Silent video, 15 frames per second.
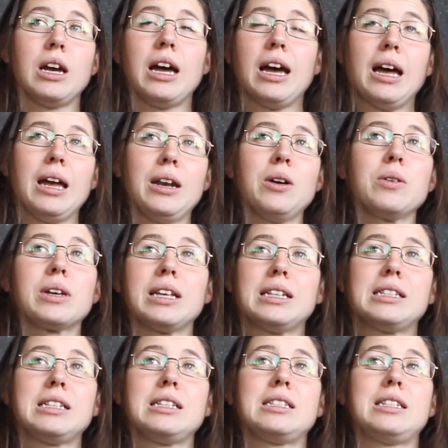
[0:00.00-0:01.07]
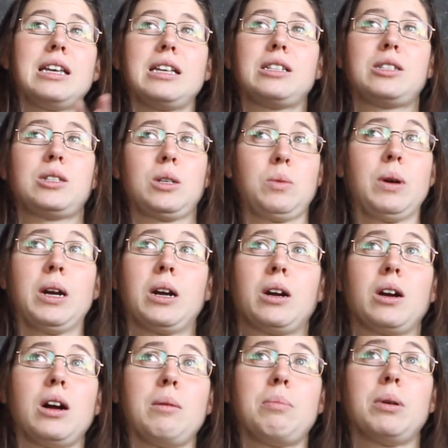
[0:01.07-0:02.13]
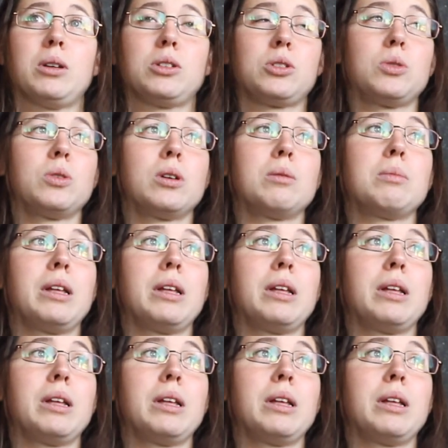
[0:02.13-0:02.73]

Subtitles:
And I know kids these days swear up a storm.